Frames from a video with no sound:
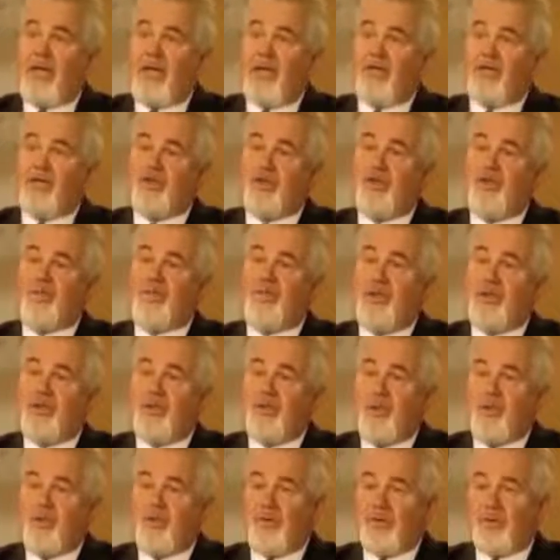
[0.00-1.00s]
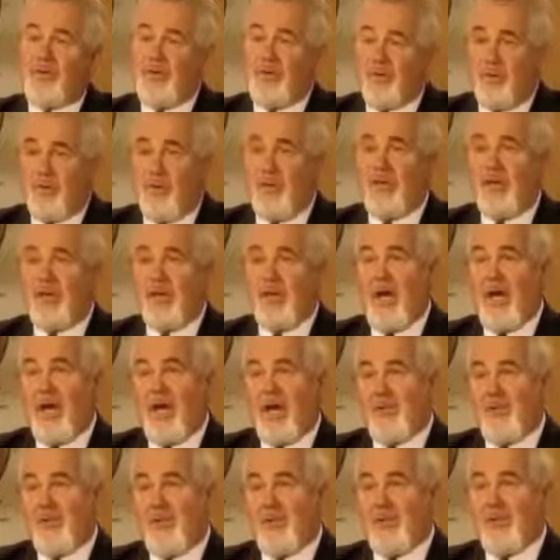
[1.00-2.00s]
that it should be dosed
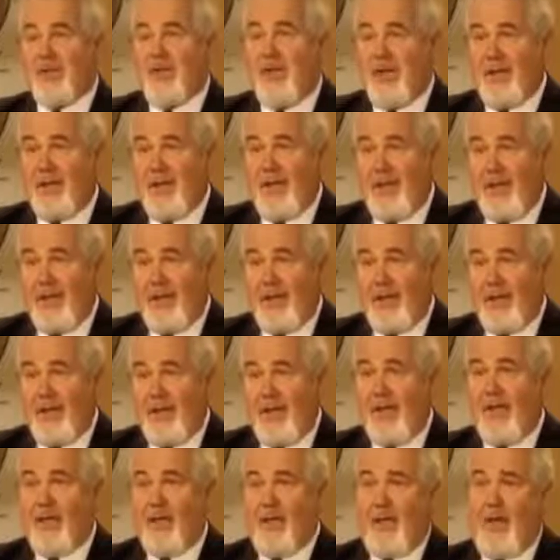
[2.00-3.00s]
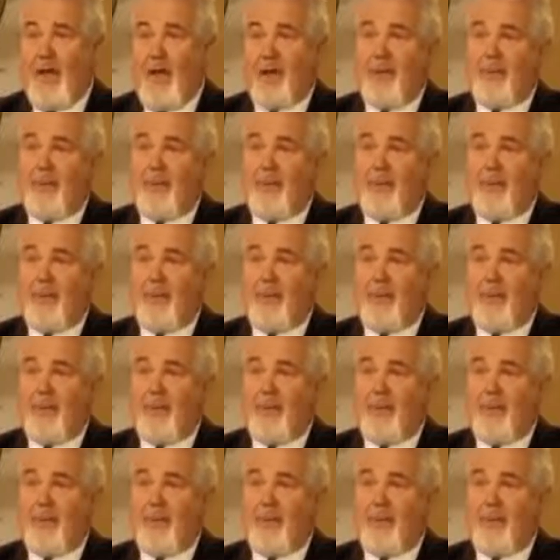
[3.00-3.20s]
3 times a day.